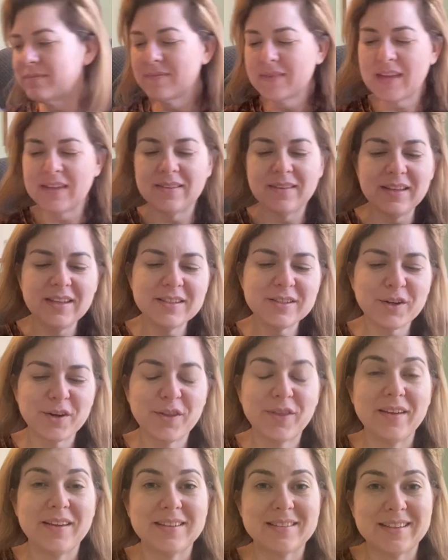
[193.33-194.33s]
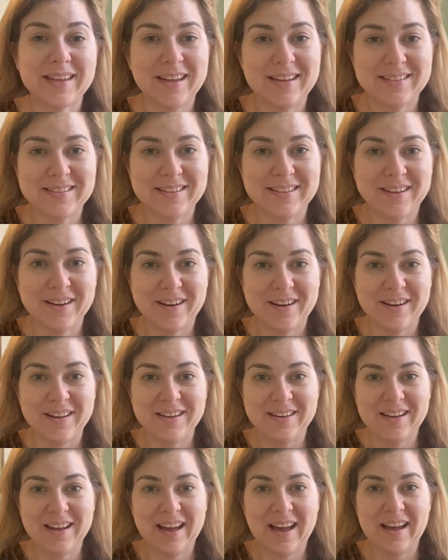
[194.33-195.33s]
These are things Casey
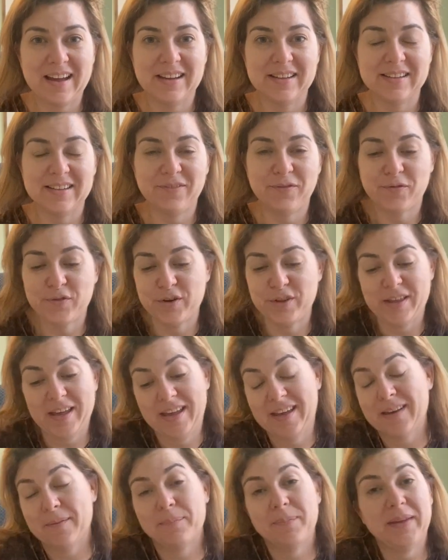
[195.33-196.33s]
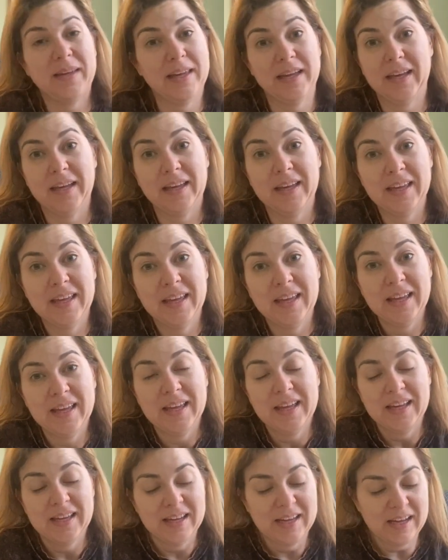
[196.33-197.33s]
got for like being
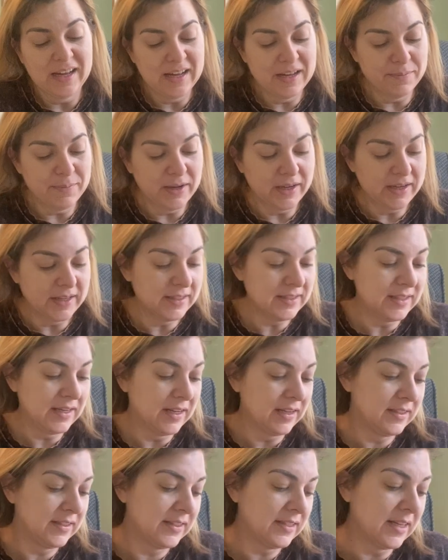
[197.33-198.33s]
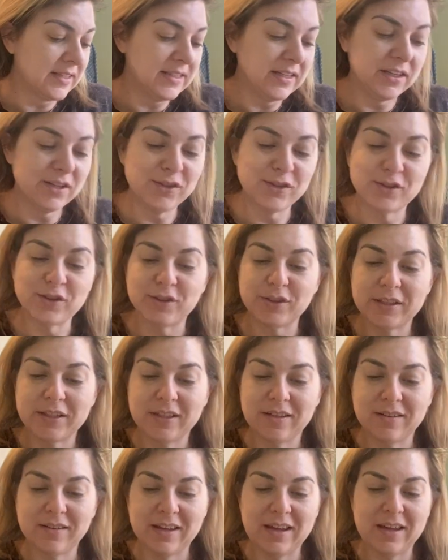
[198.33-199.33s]
a Scentsy
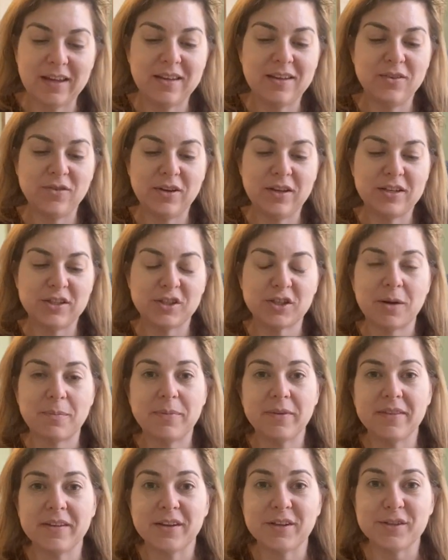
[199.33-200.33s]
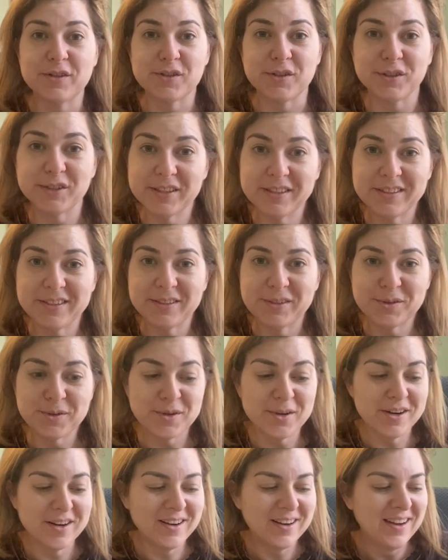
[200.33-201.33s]
consultant. Like, you can shop in the consultant
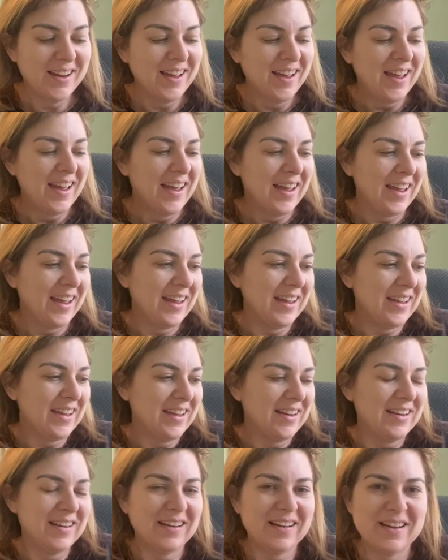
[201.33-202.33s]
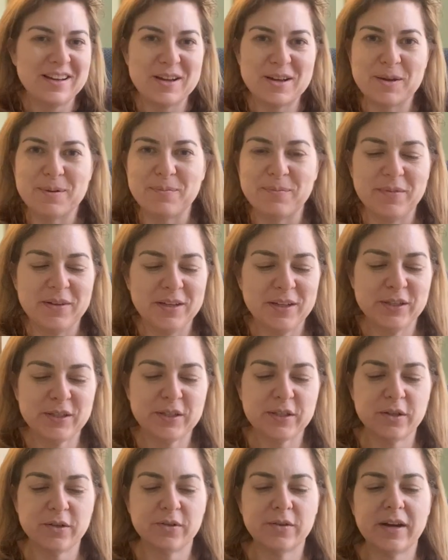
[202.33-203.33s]
store. And
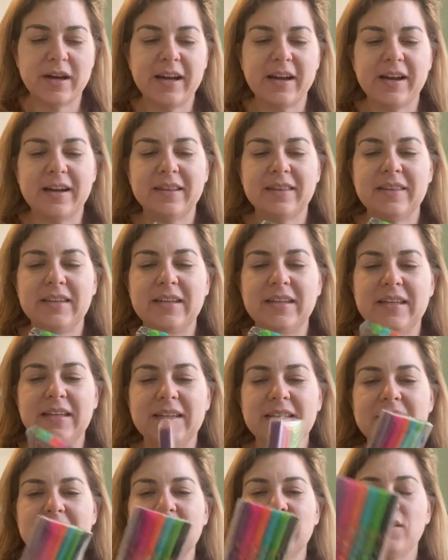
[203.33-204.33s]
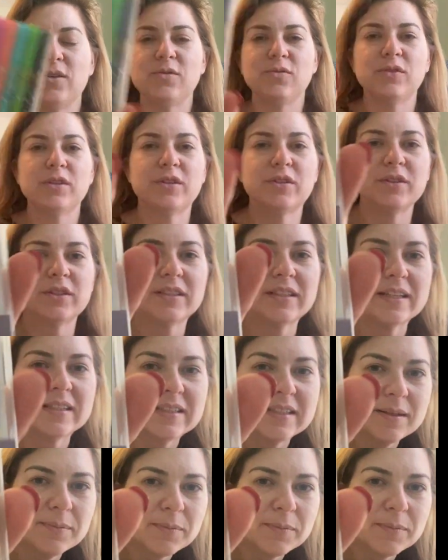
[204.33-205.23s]
so I got these cute little Scentsy